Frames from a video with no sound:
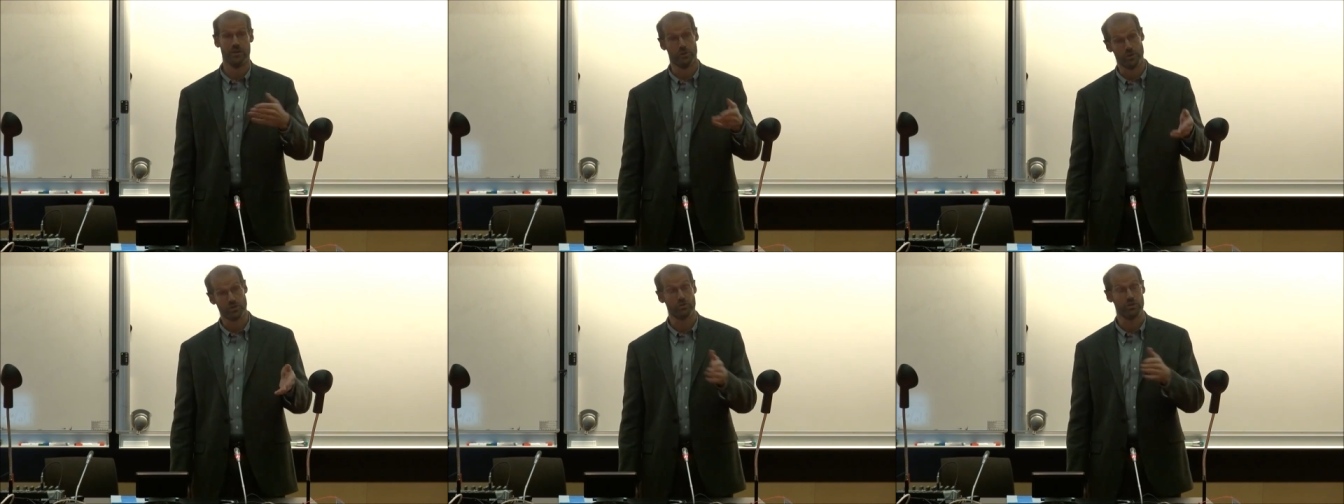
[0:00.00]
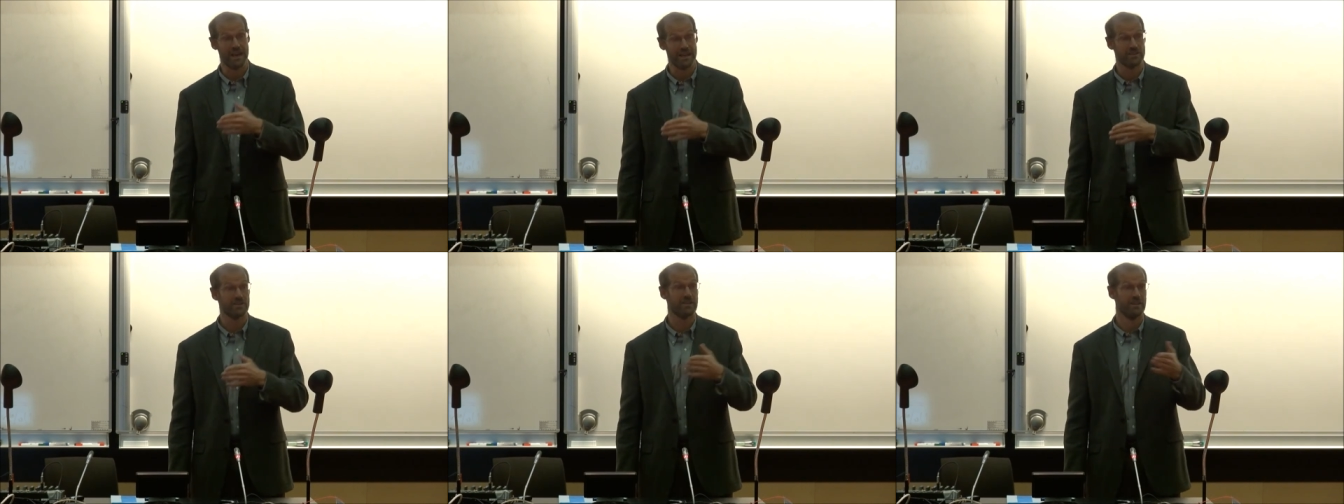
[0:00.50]
which
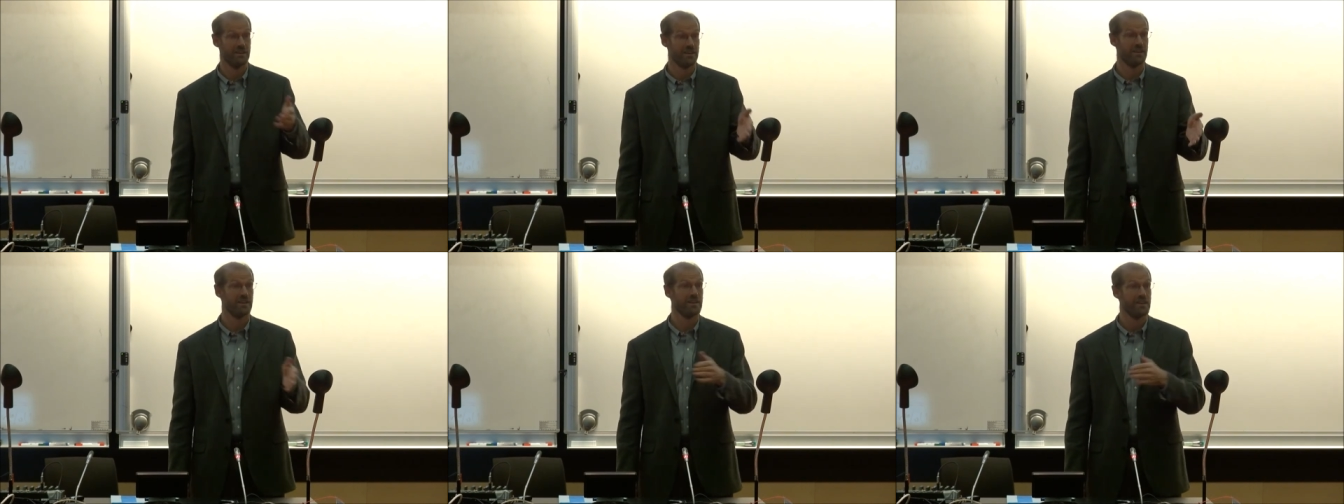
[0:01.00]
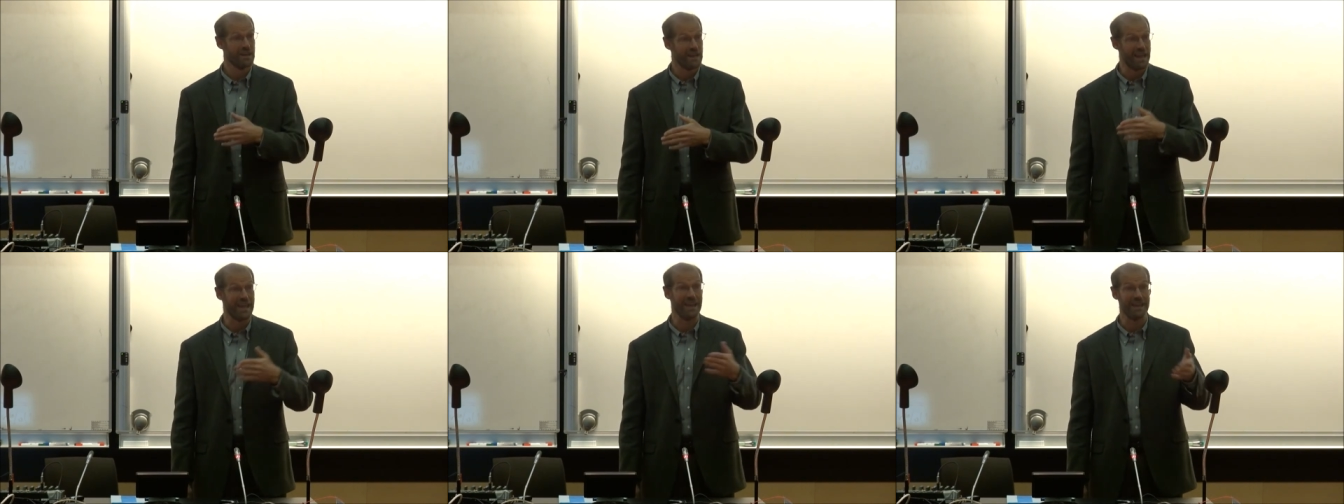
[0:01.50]
creates
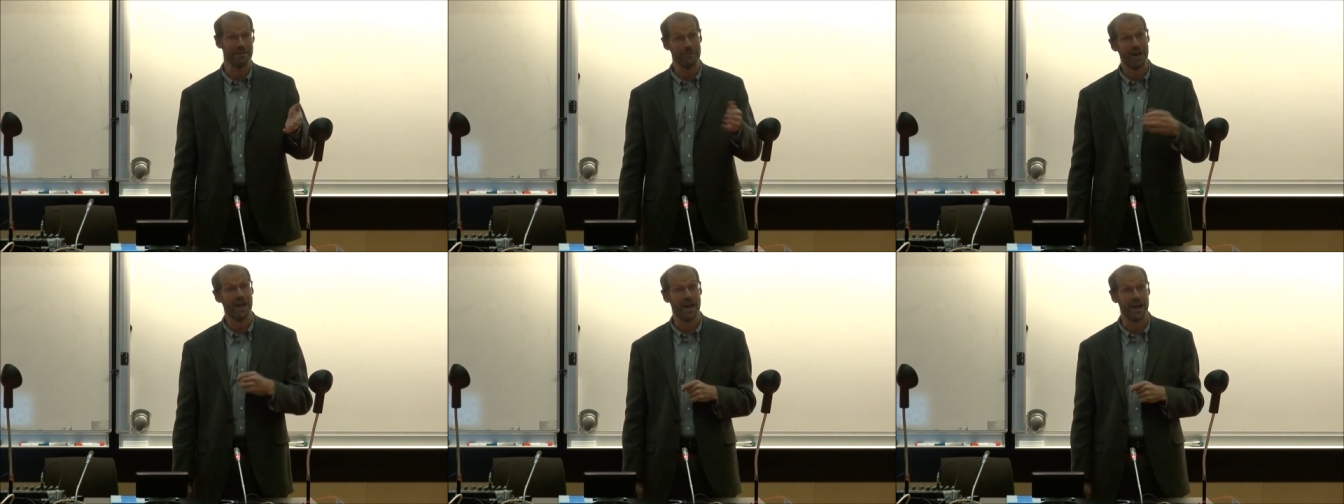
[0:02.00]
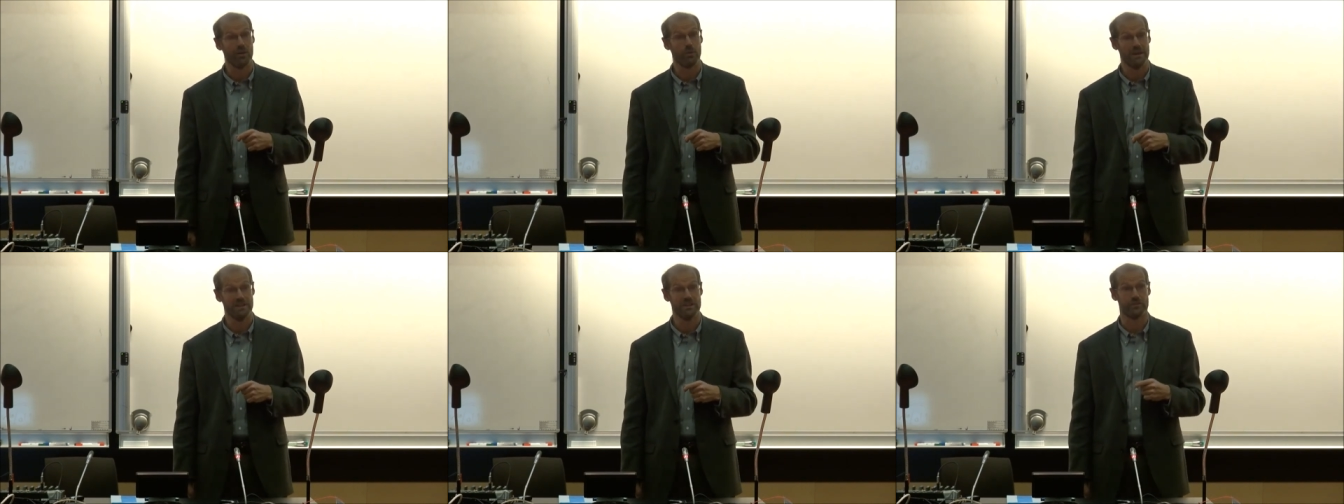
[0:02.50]
a, a
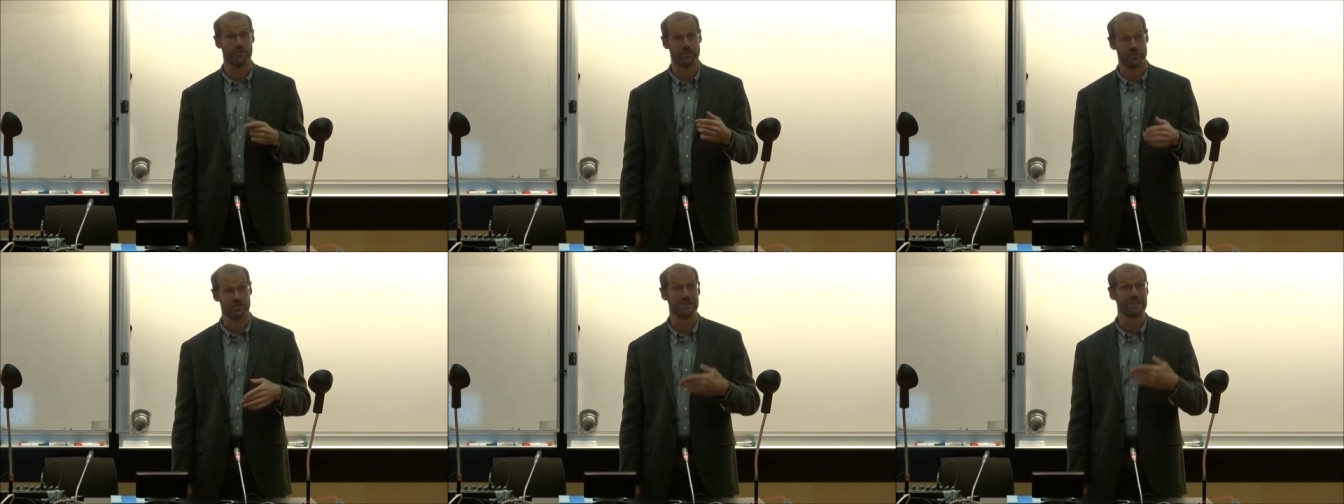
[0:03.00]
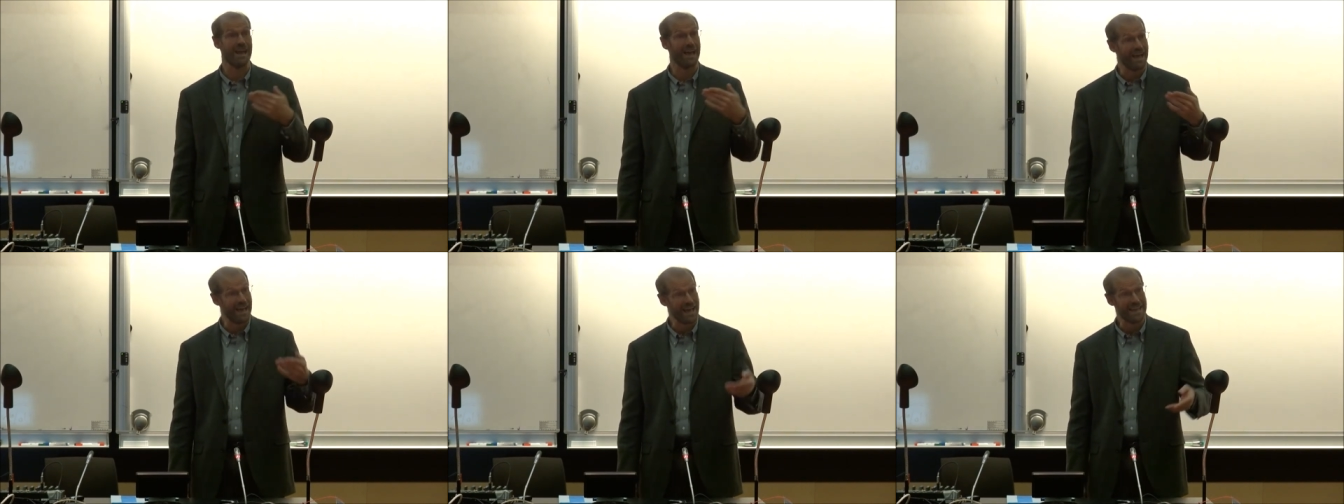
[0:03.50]
quite a difference. There's a,
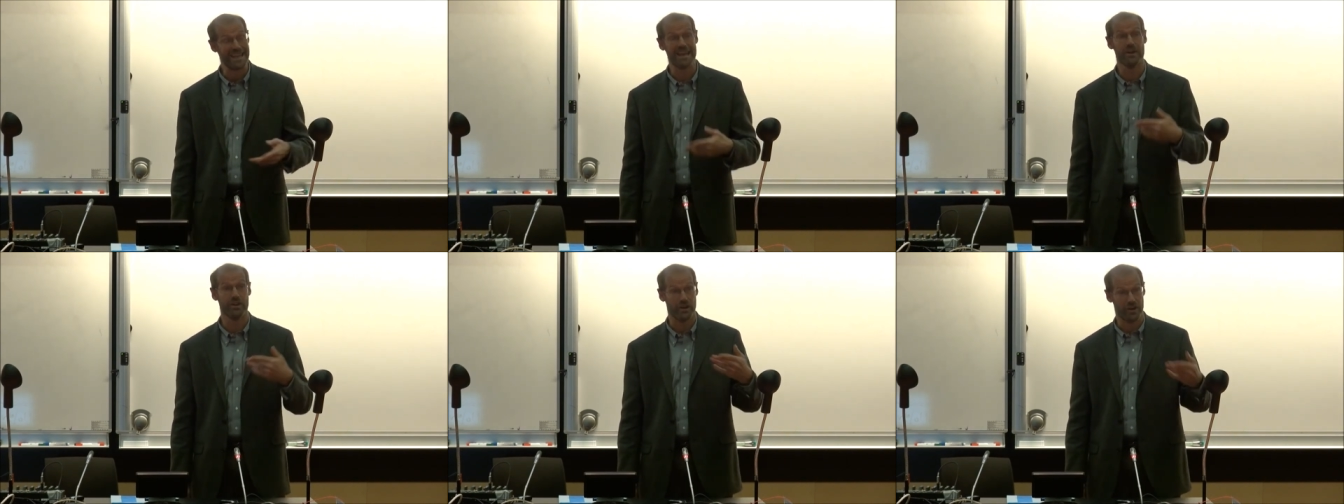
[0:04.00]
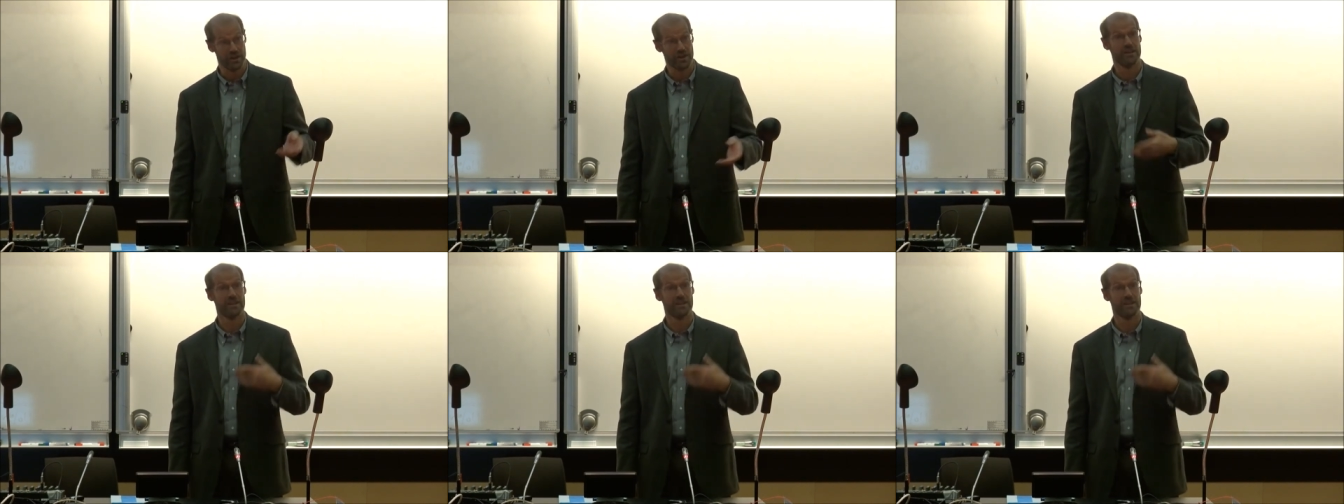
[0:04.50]
an error